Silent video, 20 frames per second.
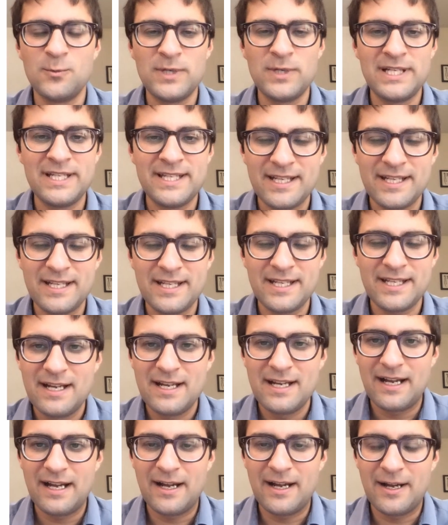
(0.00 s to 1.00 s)
Really,
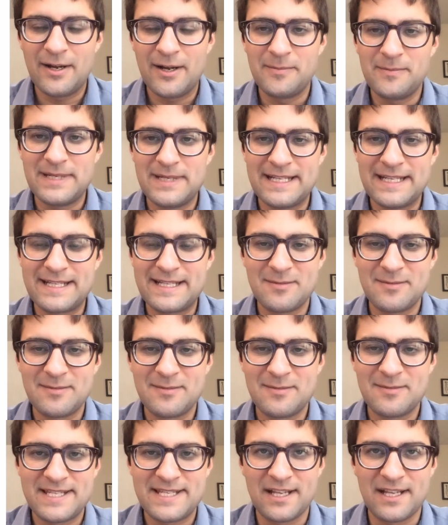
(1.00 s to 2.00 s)

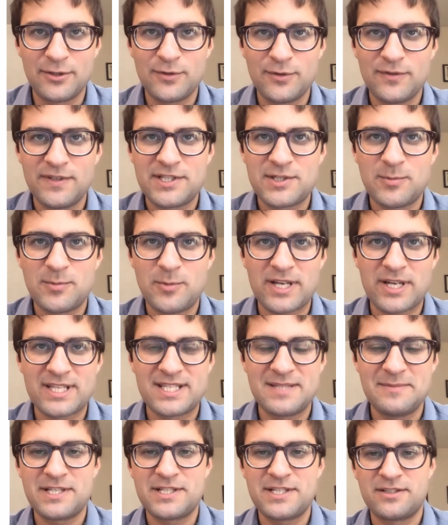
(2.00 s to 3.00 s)
it's simply Zel'dovich
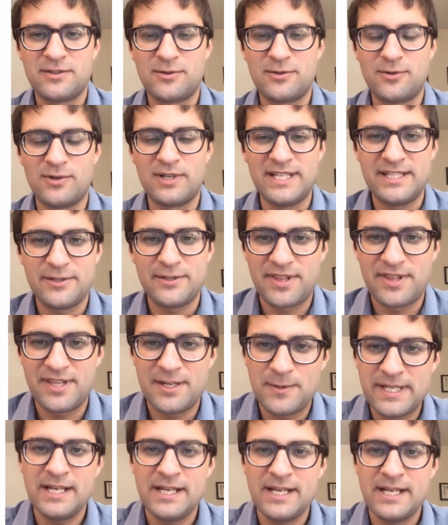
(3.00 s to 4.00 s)
approximation or linear
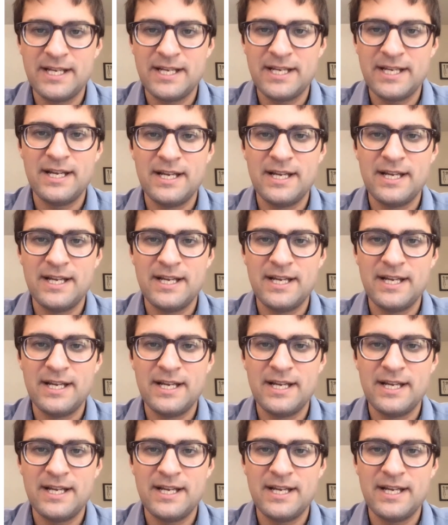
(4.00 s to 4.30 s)
theory,